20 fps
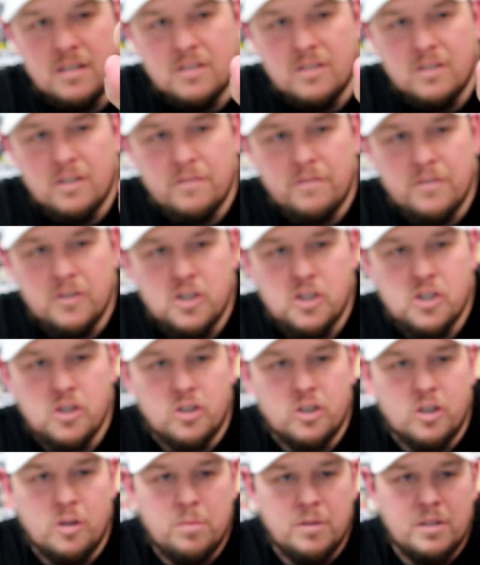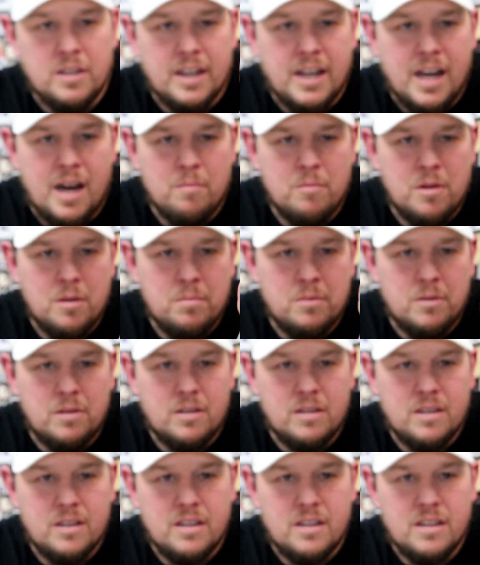don't know if it's shown up on the camera, it but
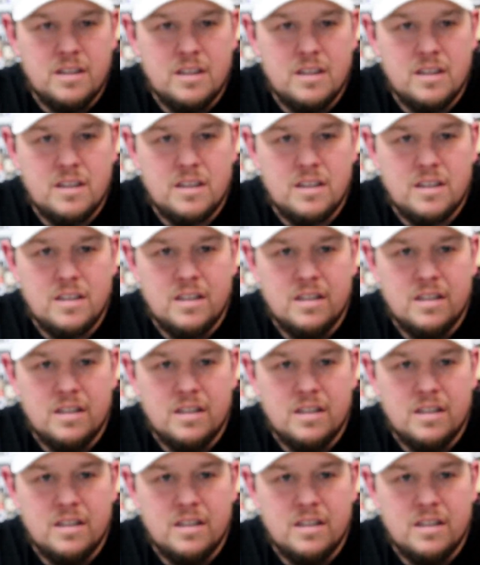won't show.